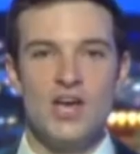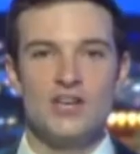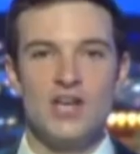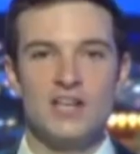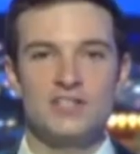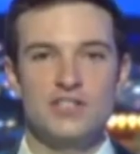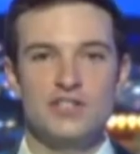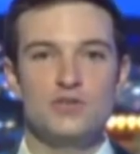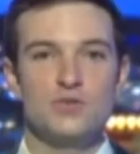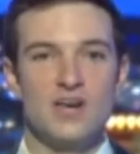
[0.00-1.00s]
not to
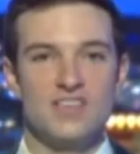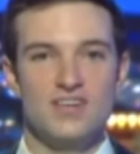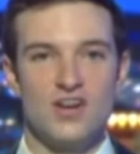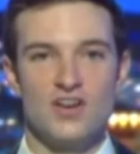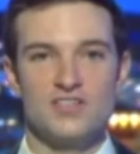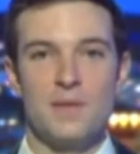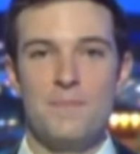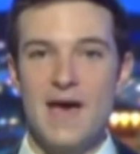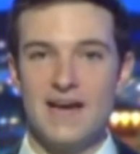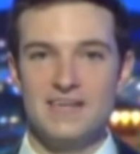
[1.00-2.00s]
use what he calls
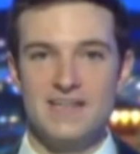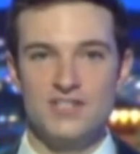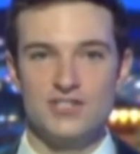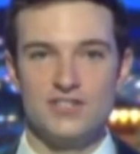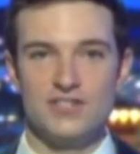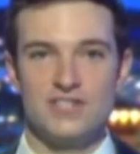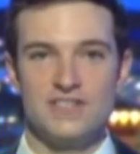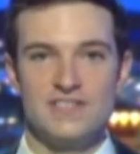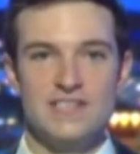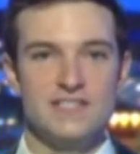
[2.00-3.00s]
machinations to
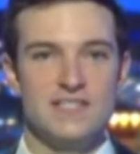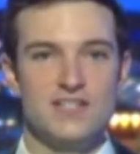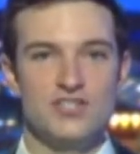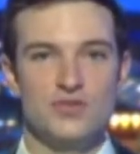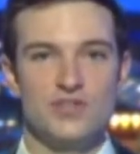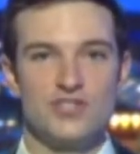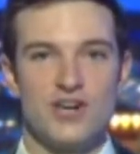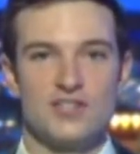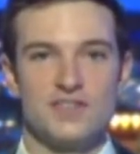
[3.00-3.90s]
seize the issue in charge of